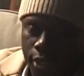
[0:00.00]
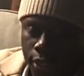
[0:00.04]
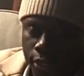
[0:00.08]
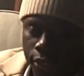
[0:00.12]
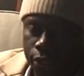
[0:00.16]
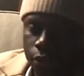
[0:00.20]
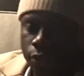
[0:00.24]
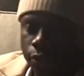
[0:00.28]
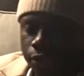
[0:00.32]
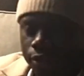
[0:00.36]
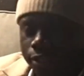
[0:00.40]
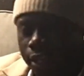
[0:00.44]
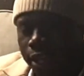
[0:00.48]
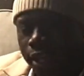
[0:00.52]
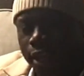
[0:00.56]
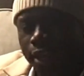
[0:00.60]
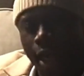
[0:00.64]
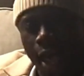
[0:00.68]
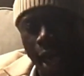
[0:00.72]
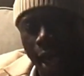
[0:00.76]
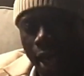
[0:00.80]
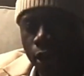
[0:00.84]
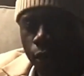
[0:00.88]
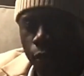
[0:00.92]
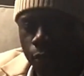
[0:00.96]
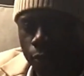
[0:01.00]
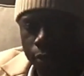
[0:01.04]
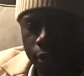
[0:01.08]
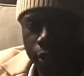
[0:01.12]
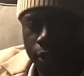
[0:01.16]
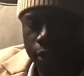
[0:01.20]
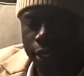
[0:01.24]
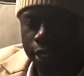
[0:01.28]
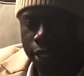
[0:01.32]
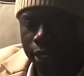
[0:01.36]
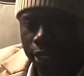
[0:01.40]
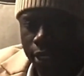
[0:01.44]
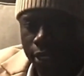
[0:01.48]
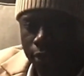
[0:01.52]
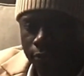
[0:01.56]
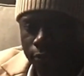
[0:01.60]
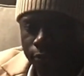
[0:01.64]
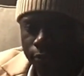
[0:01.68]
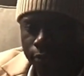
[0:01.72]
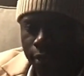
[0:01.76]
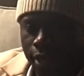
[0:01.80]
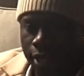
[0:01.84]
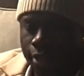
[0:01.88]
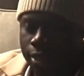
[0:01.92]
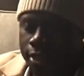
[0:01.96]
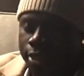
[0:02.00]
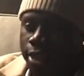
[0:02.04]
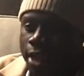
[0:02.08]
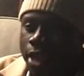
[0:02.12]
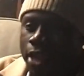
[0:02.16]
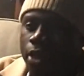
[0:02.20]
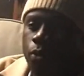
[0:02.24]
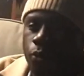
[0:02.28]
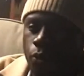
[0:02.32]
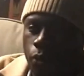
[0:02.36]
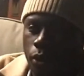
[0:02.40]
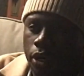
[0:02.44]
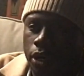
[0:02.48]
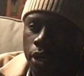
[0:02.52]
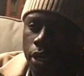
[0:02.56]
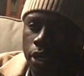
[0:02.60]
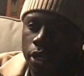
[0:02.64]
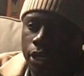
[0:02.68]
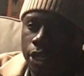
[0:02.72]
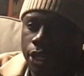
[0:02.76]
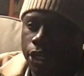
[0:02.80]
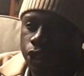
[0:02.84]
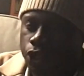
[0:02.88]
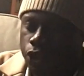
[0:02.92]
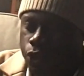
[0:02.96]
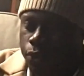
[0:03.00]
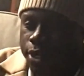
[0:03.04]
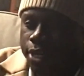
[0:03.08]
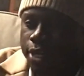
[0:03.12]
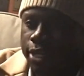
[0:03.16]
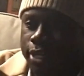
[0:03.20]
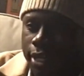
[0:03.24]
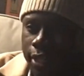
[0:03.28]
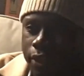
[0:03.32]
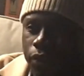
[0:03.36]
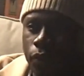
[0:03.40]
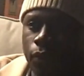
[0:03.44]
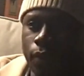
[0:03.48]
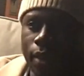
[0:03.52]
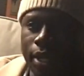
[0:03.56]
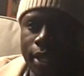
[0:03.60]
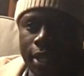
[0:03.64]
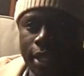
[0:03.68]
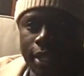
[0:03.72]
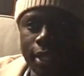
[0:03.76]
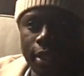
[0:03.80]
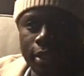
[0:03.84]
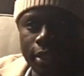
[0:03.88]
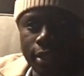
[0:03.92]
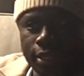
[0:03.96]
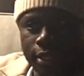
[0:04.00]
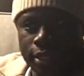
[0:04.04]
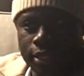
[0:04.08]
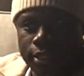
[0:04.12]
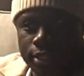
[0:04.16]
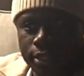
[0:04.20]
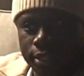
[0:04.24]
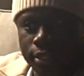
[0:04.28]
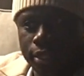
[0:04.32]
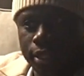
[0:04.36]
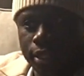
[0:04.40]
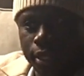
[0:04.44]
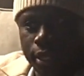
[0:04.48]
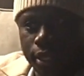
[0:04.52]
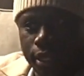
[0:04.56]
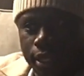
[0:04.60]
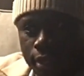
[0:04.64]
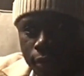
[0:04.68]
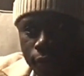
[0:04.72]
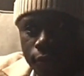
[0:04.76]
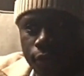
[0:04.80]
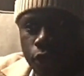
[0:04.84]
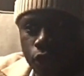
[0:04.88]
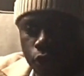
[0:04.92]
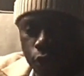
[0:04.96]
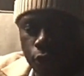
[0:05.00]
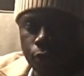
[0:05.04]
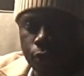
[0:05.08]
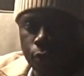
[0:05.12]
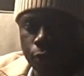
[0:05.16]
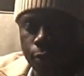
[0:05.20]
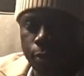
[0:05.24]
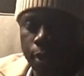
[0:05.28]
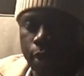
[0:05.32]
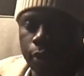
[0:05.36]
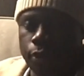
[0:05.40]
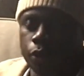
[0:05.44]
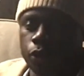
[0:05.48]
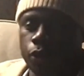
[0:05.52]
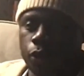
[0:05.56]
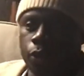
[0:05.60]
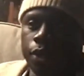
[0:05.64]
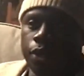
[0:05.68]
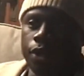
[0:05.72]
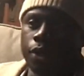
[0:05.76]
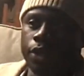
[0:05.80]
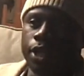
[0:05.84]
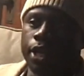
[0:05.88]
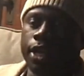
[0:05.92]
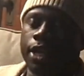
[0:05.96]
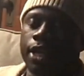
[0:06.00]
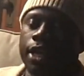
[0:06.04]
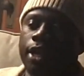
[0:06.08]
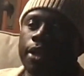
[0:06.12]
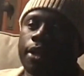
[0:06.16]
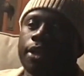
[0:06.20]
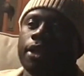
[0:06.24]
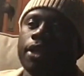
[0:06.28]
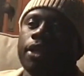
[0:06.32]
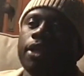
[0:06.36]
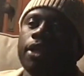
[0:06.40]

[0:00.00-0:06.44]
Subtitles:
and you said, I don't believe that they were treated like the way that this individual from Equatorial Guinea.